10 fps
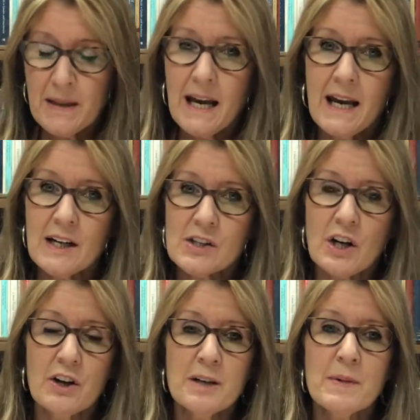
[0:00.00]
and it's
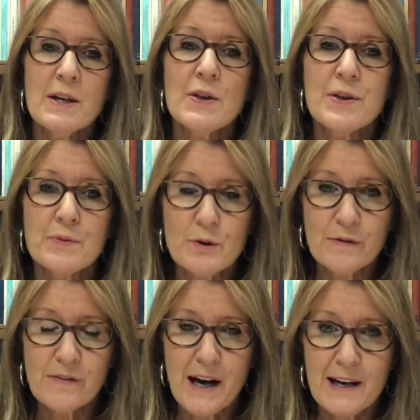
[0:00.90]
going to be through
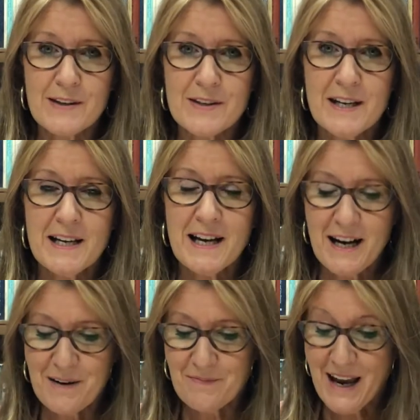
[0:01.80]
faith.
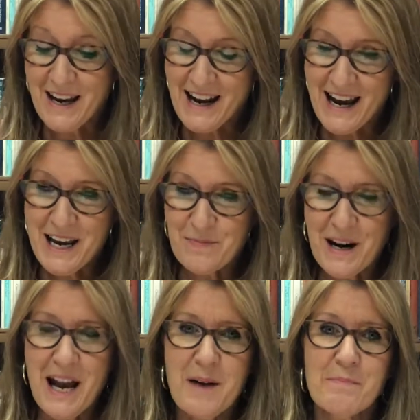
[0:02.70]
And
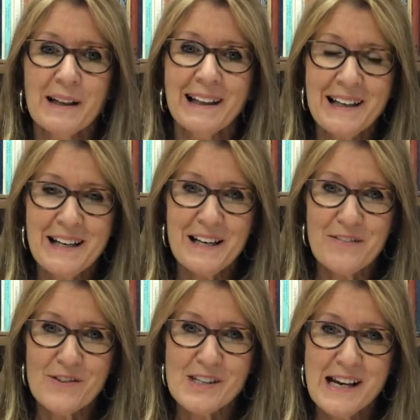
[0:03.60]
Abraham
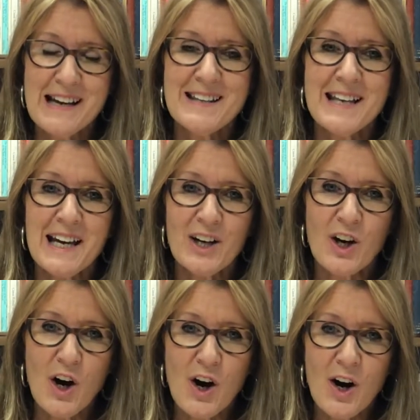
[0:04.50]
believes that
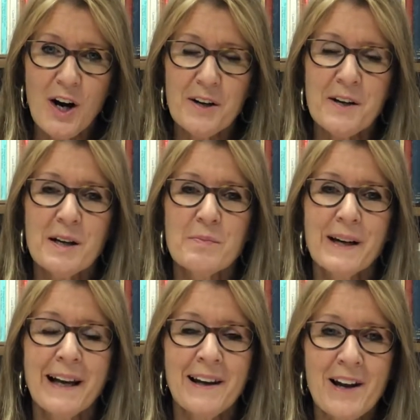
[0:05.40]
God can
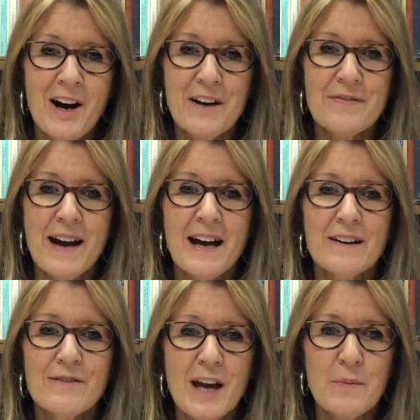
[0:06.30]
bring life out
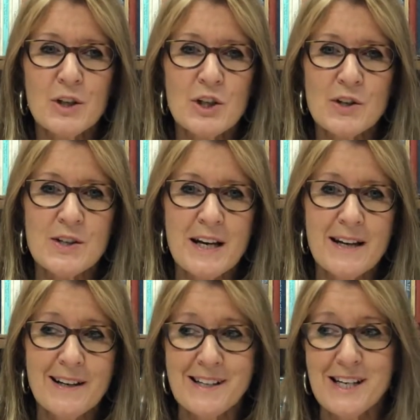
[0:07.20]
of that which is dead,
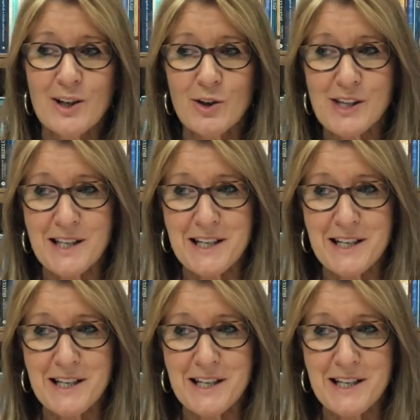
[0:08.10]
because he looks at the